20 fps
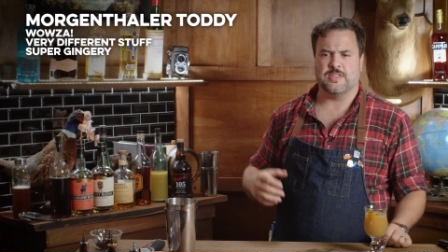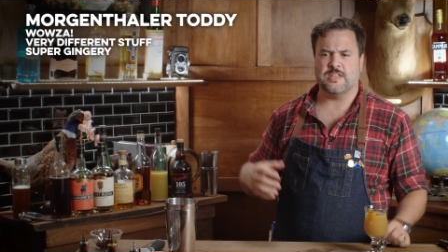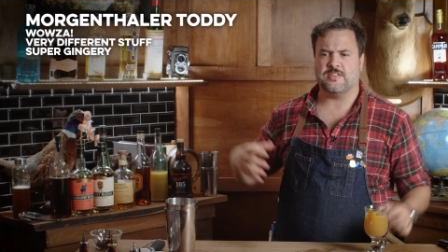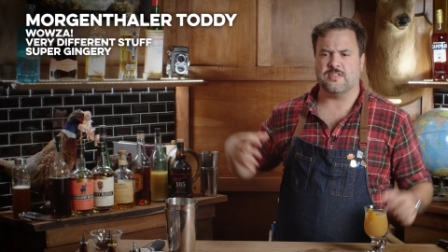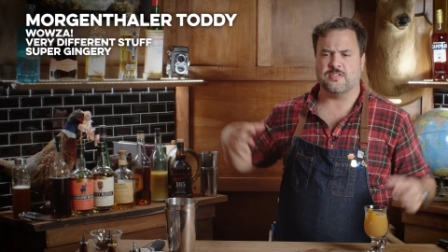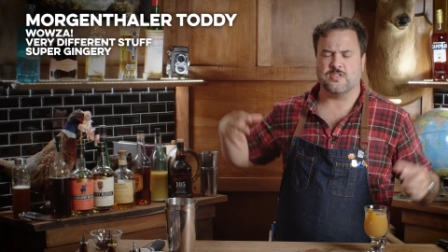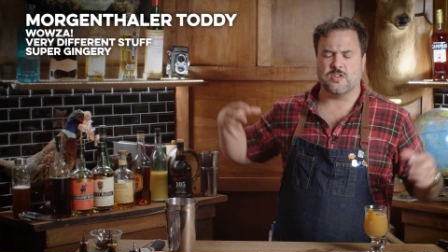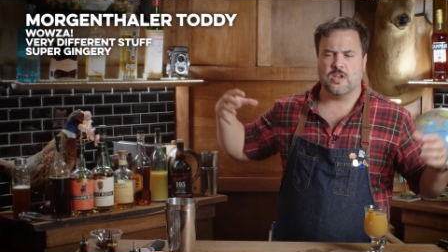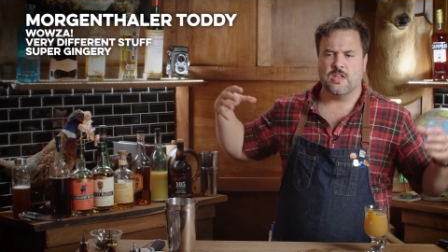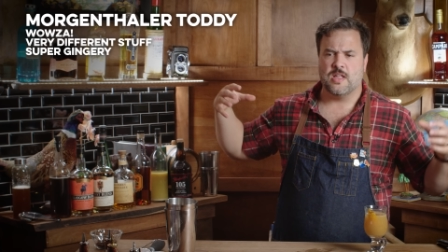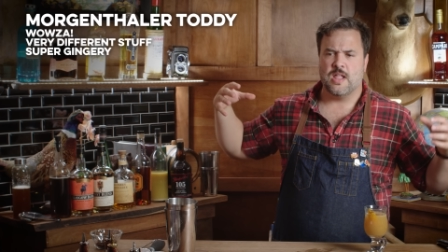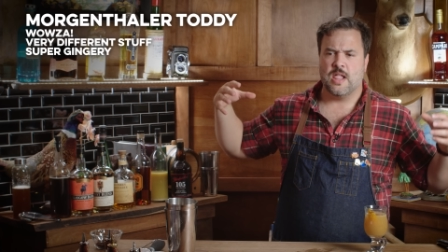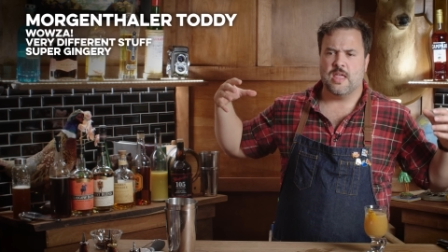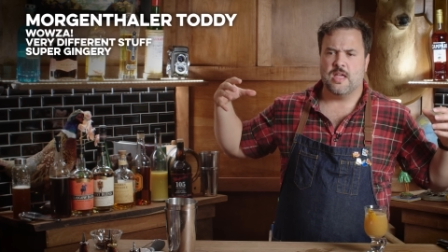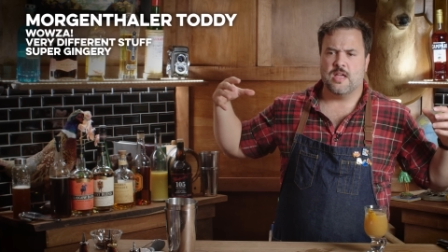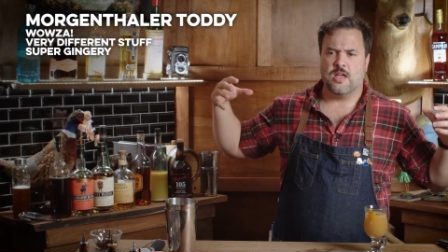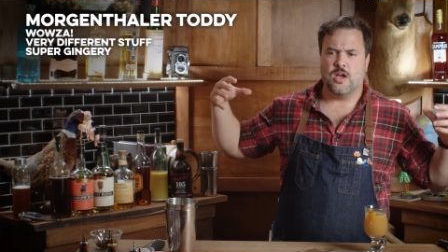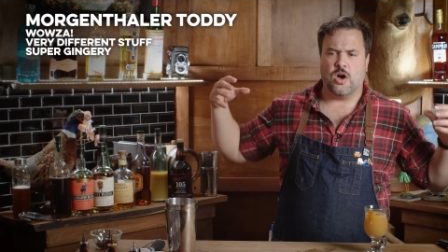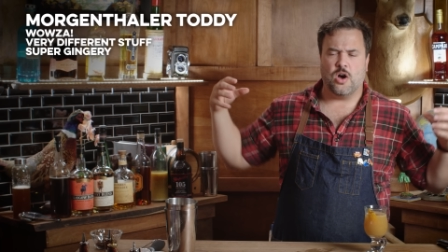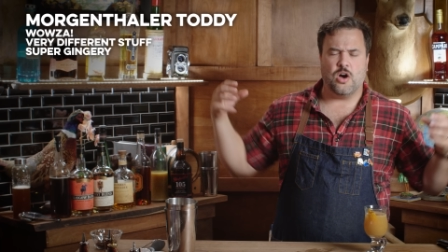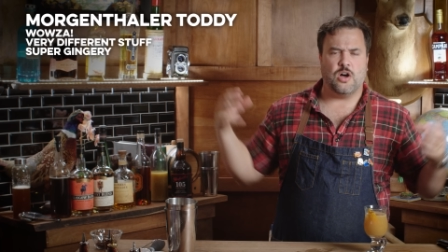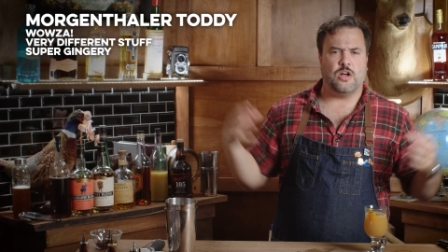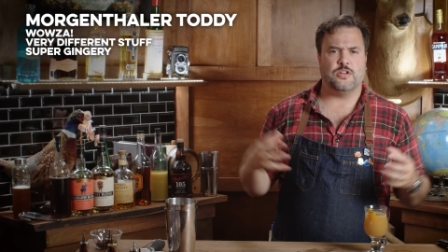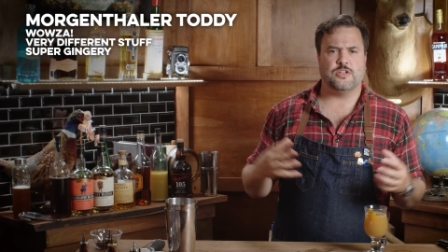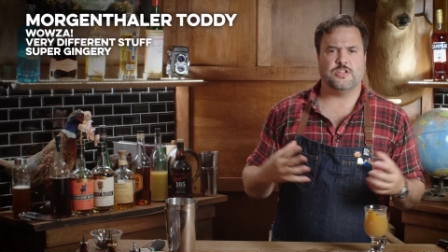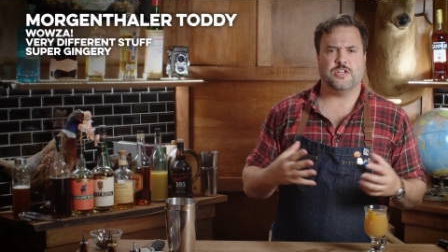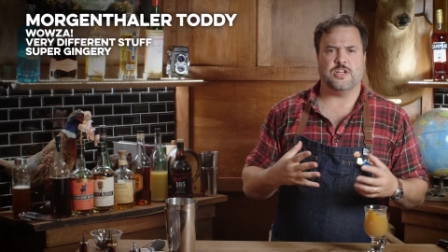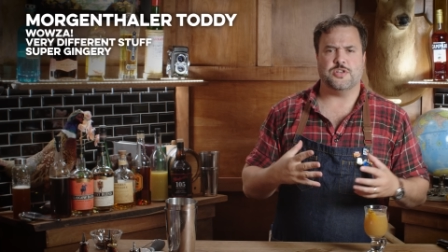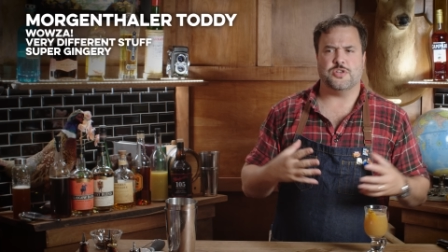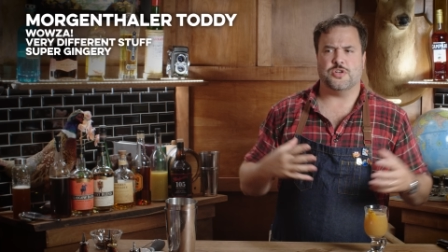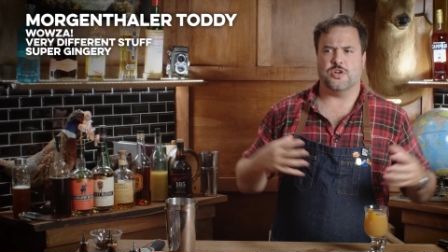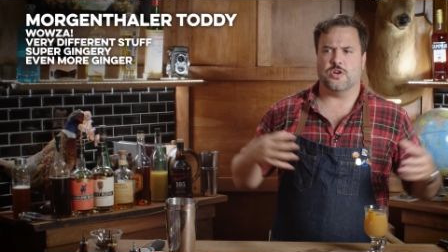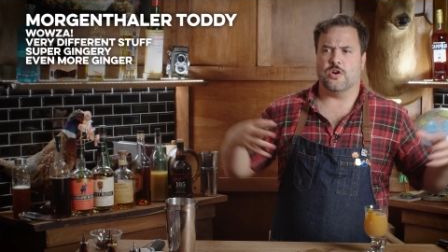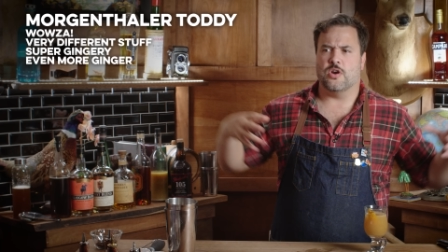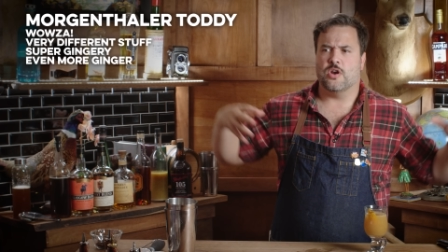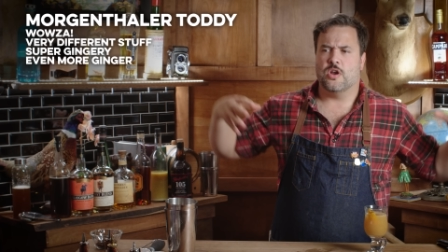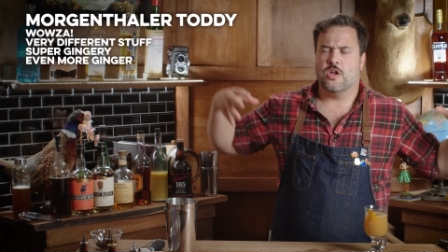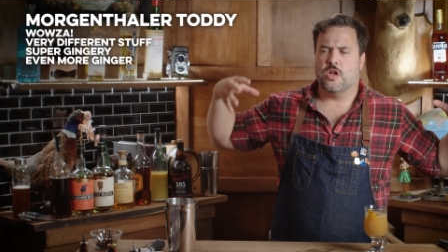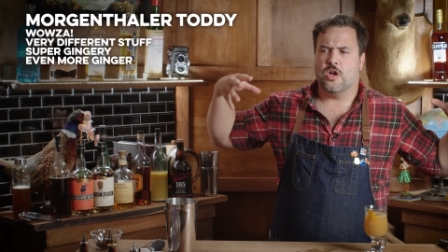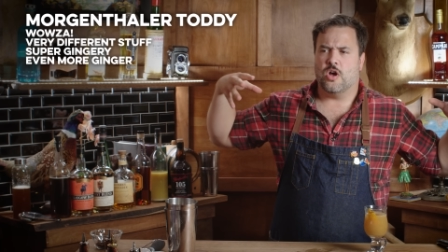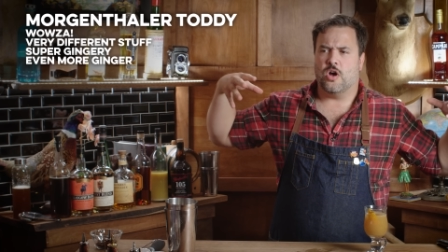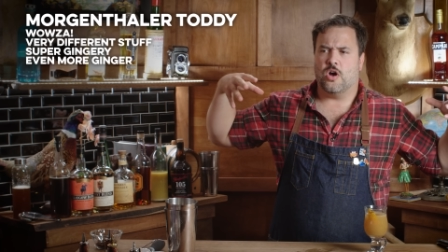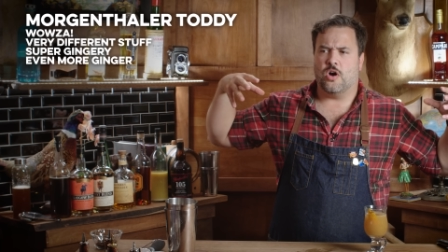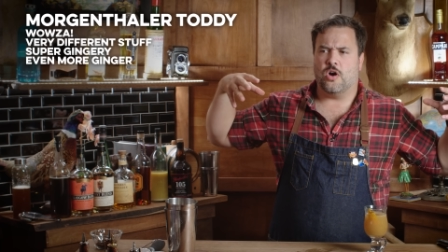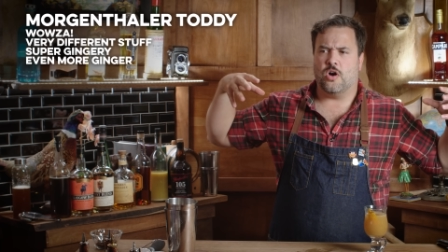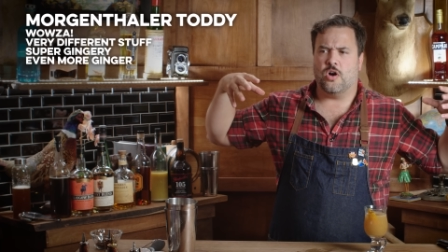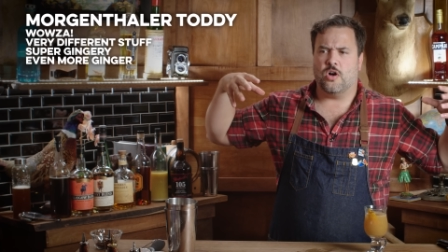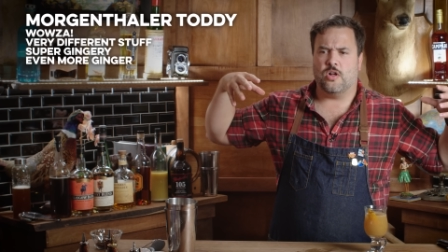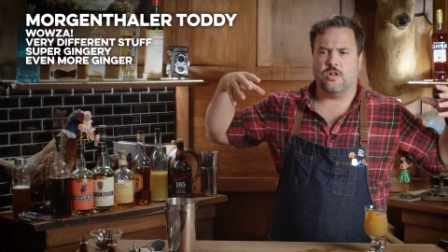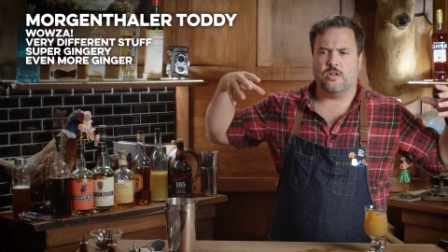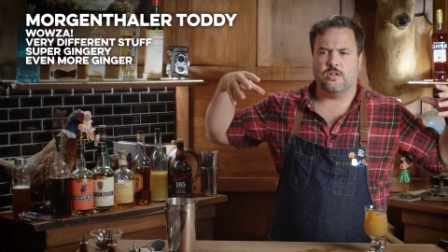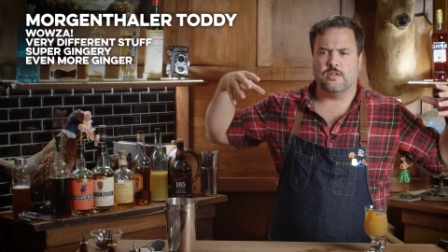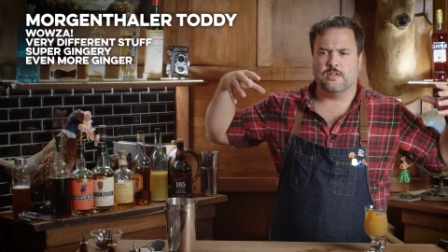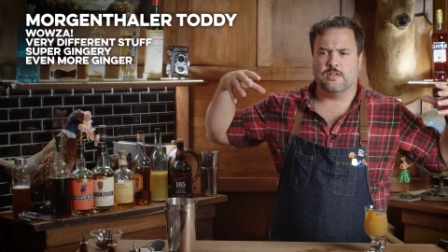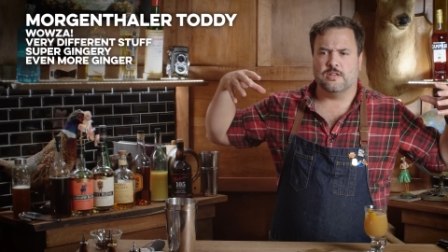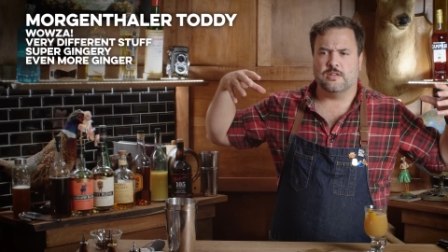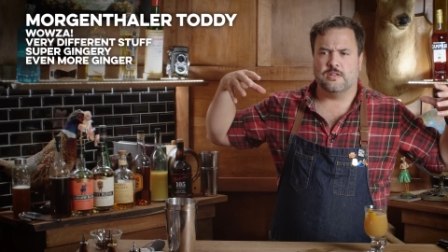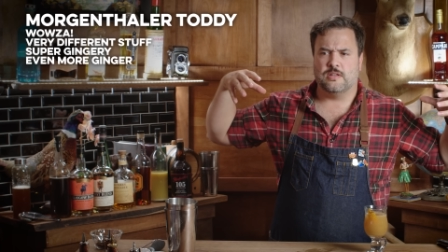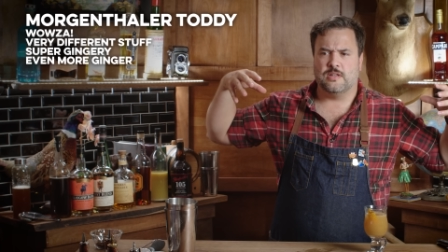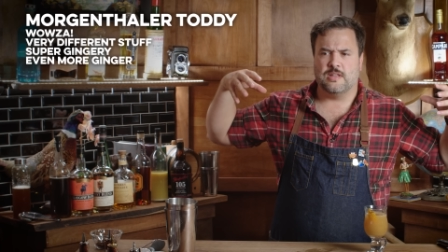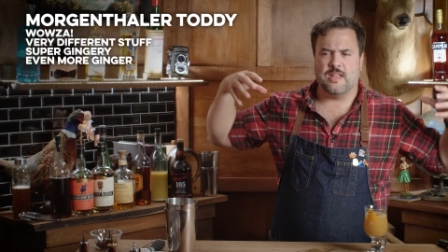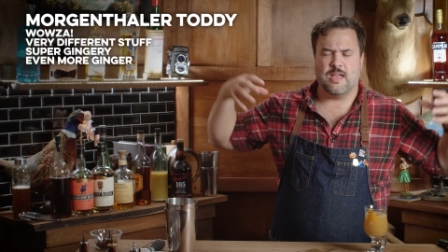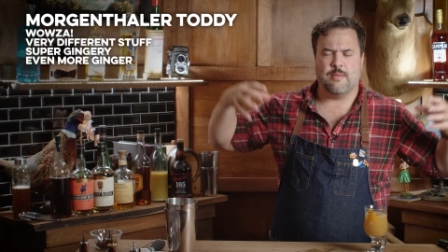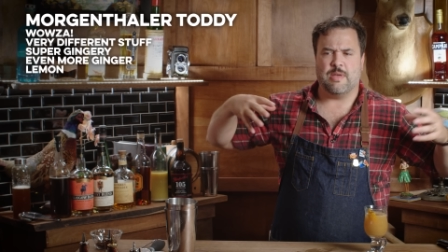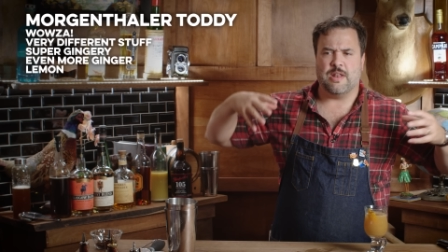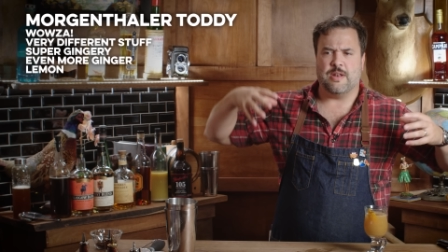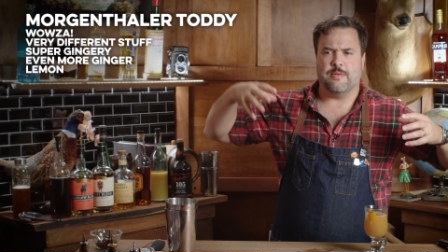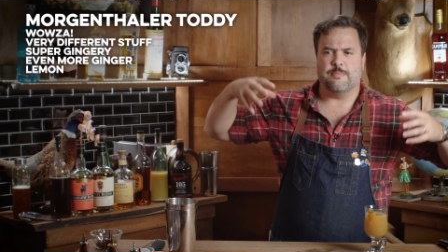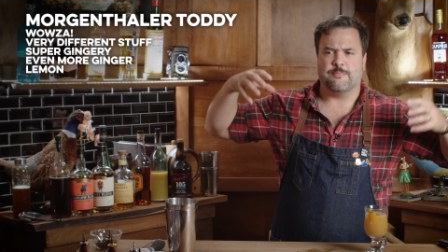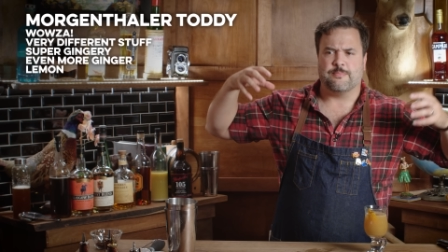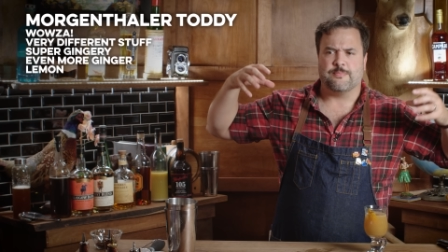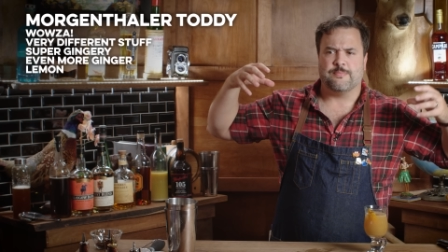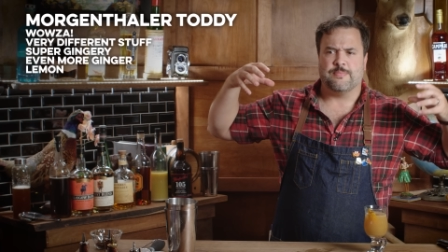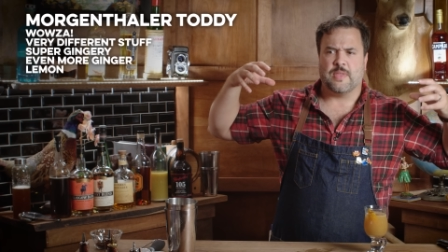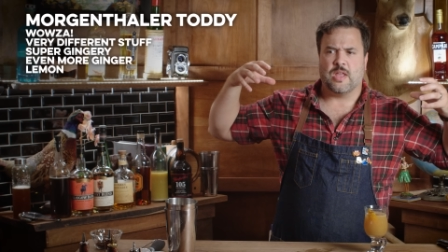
This is all ginger, all lemon,